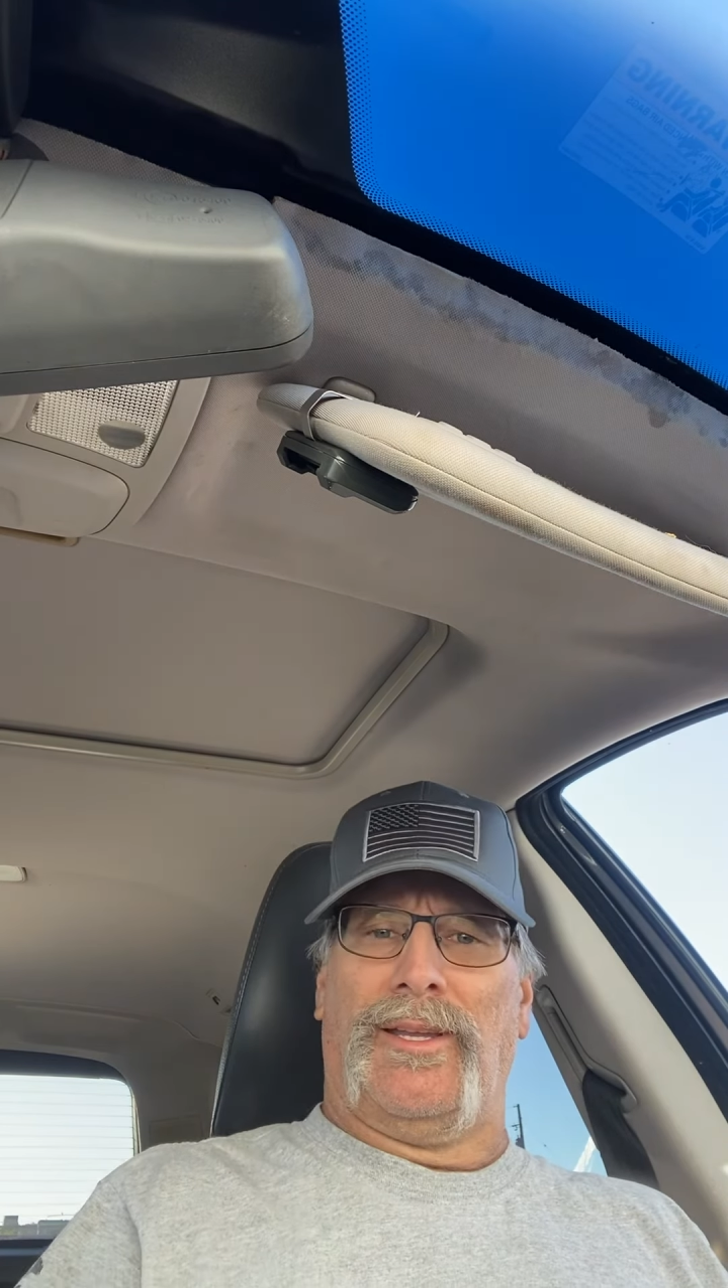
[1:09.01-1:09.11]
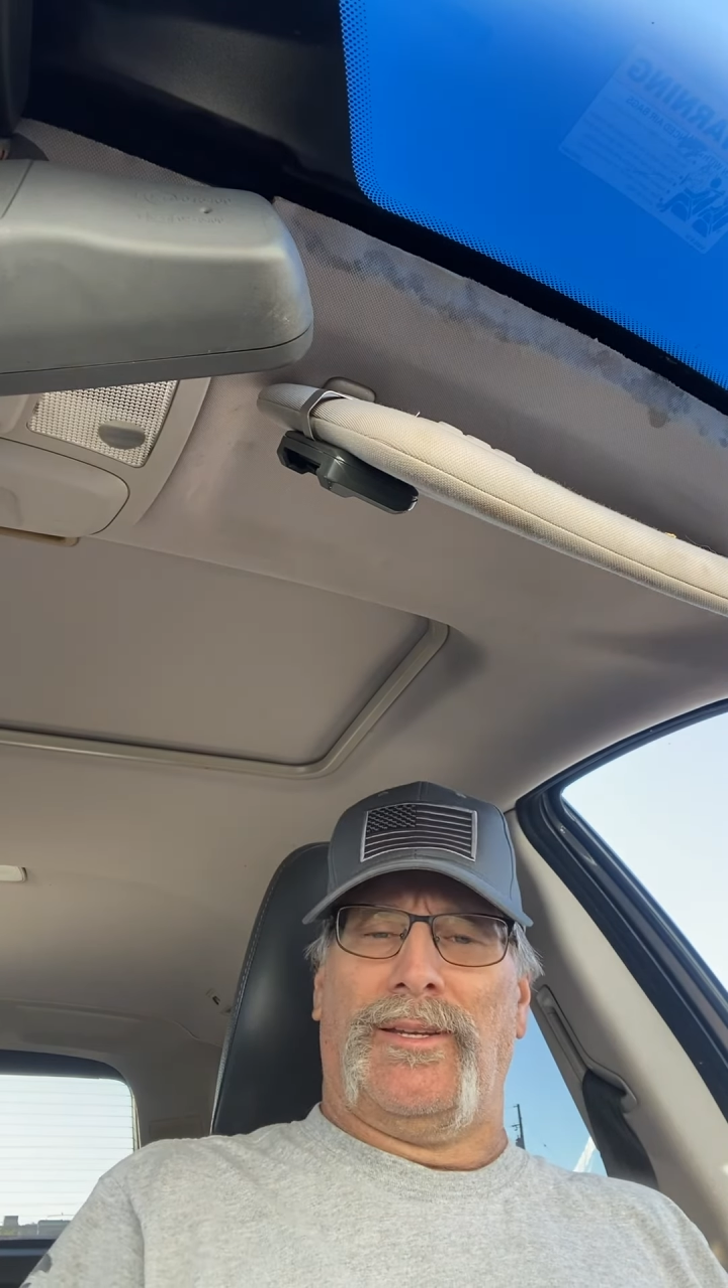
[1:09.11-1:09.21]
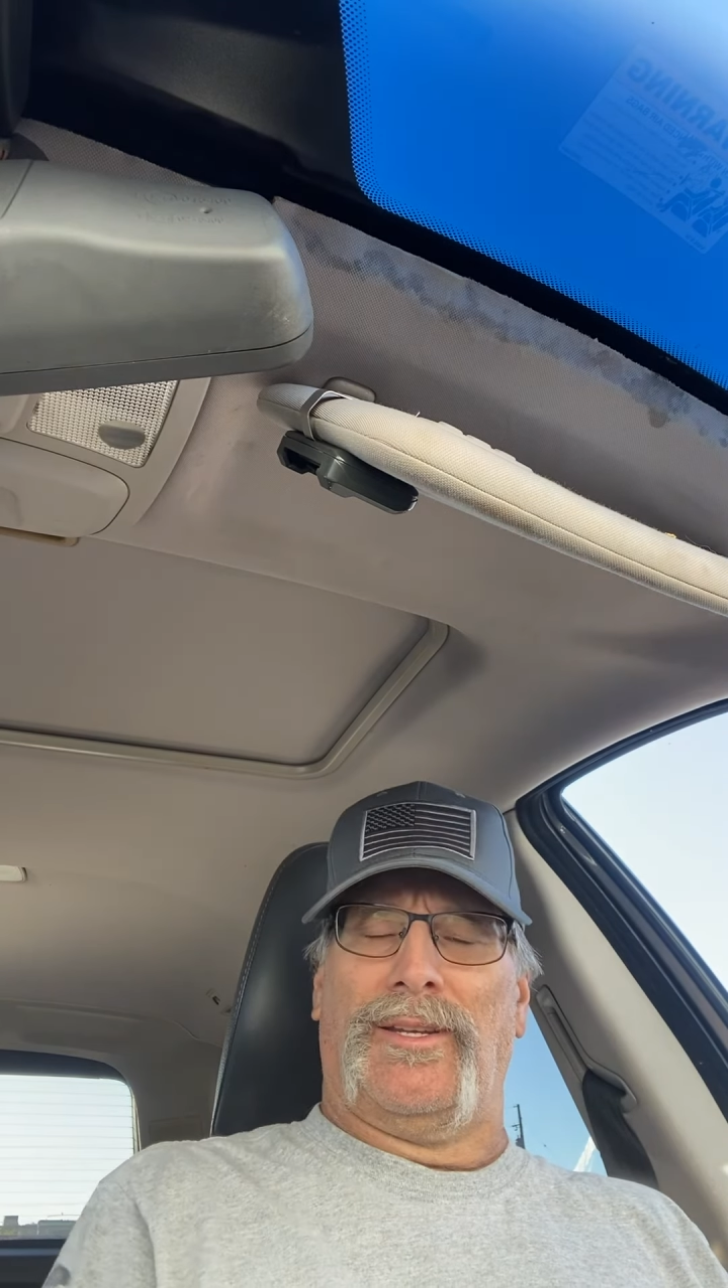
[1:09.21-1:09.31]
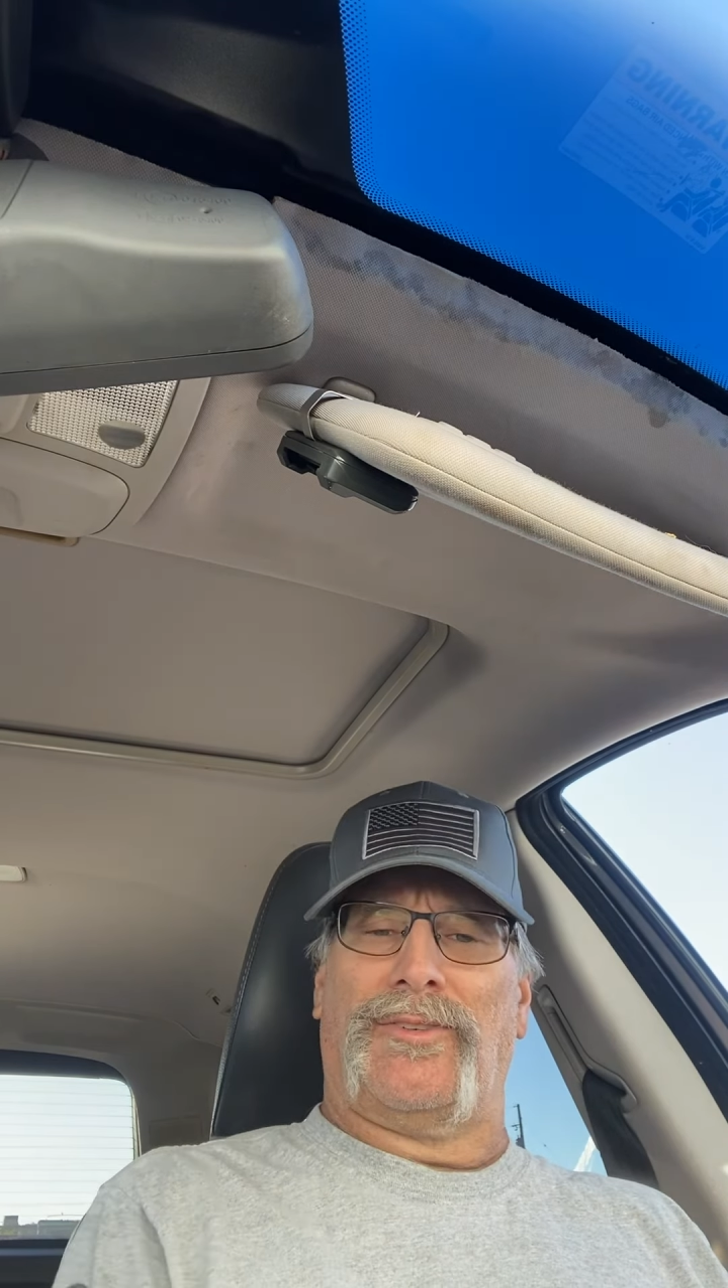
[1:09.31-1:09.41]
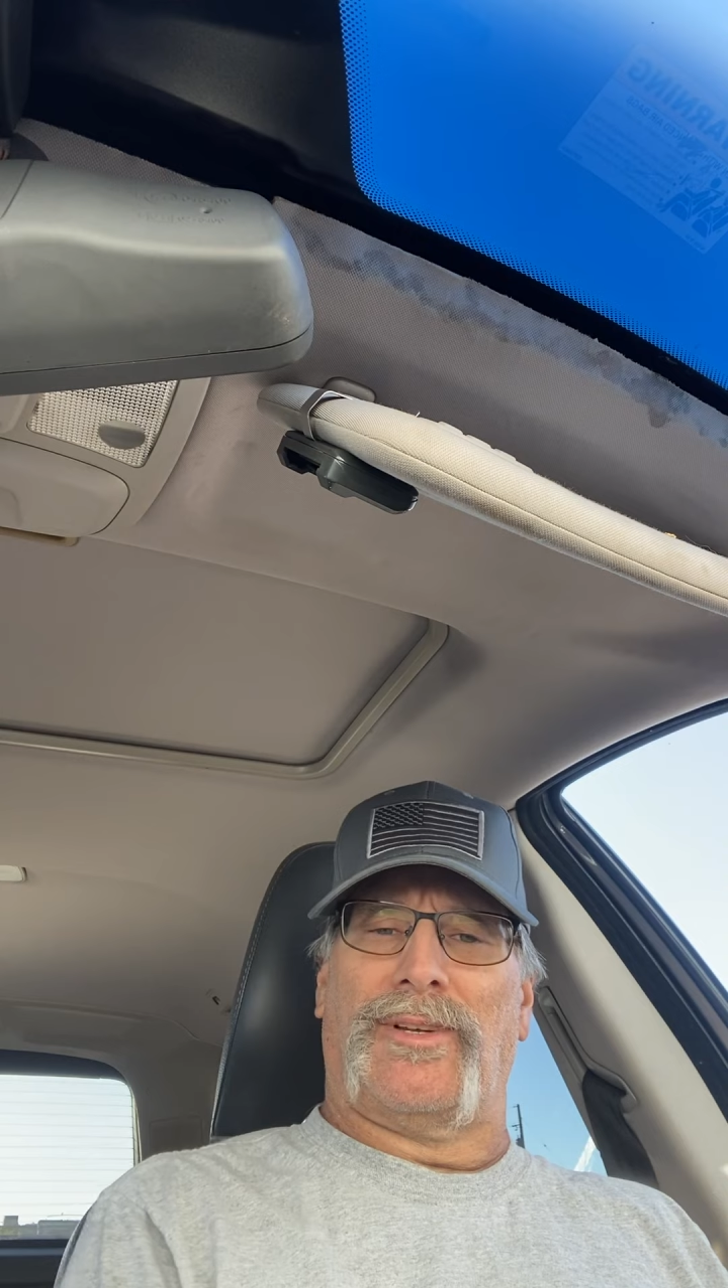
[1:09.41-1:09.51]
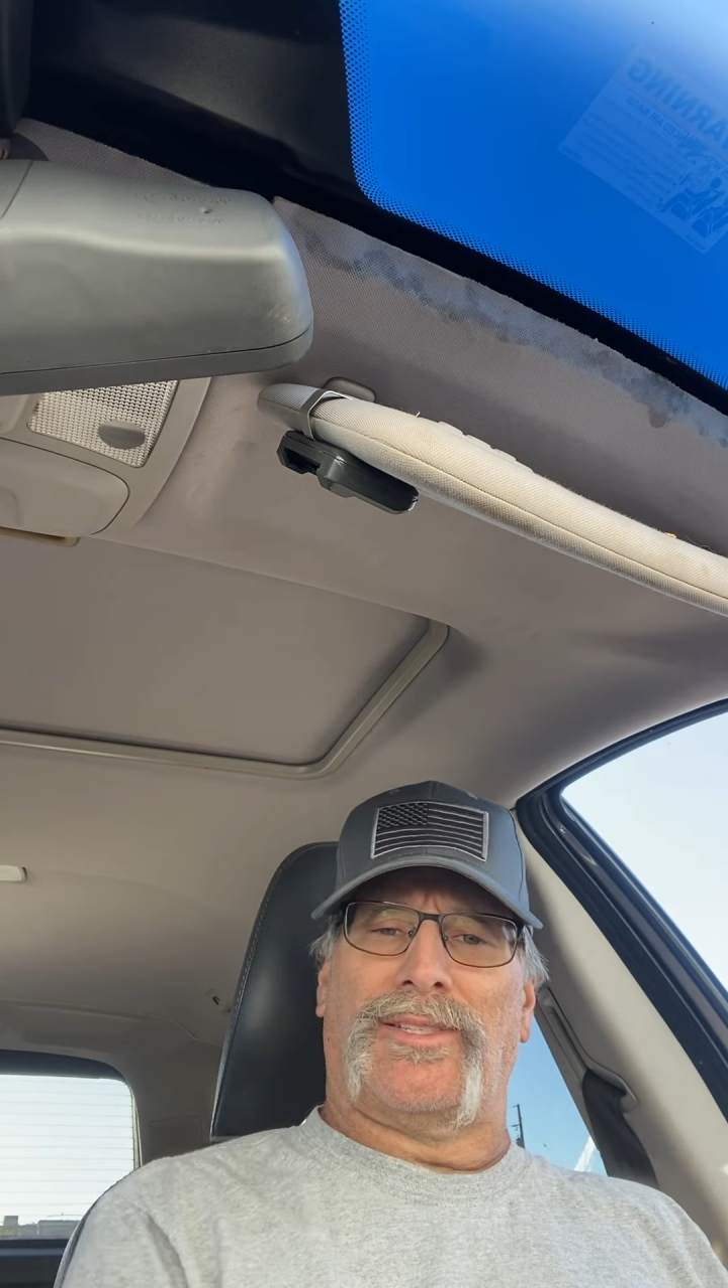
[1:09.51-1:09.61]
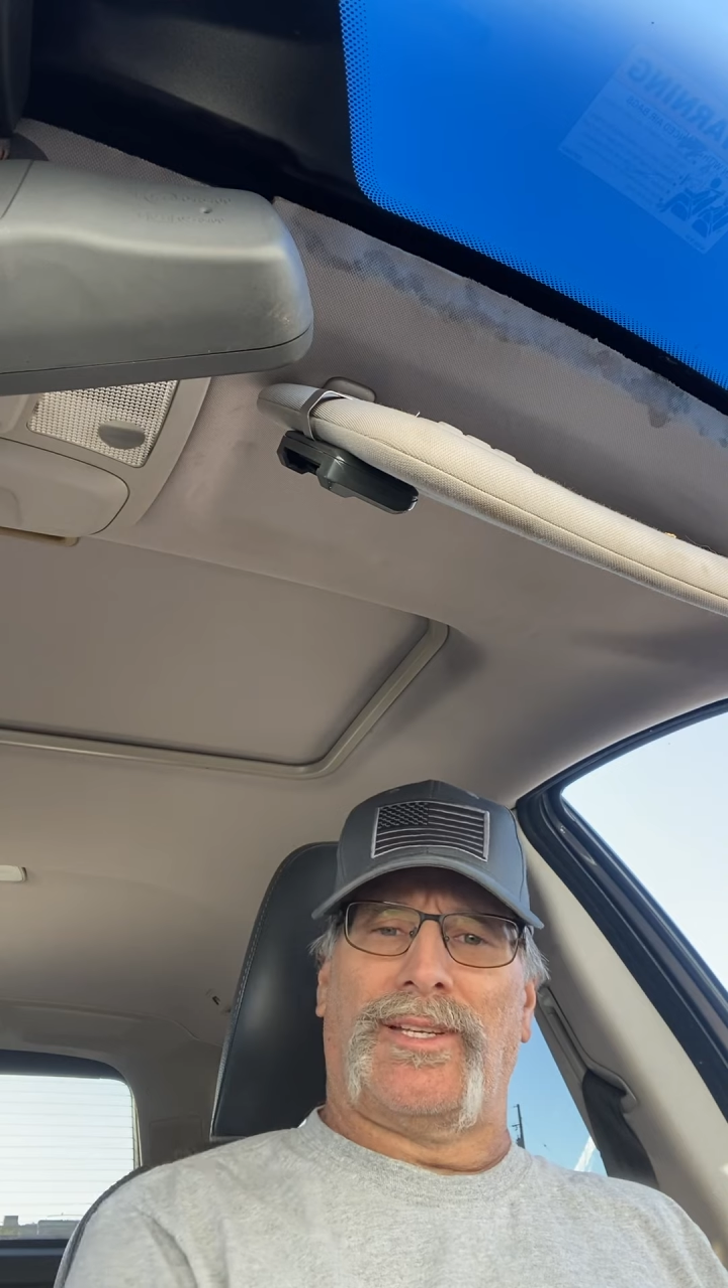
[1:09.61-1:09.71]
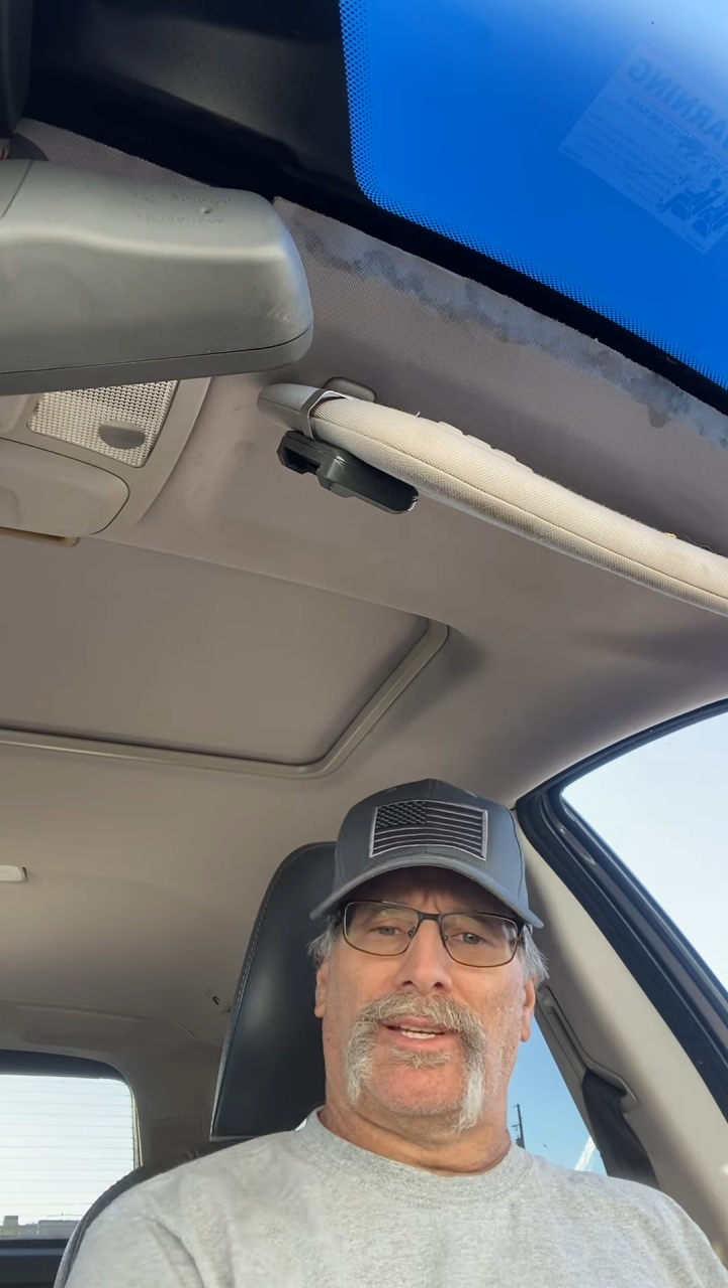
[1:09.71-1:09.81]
and interesting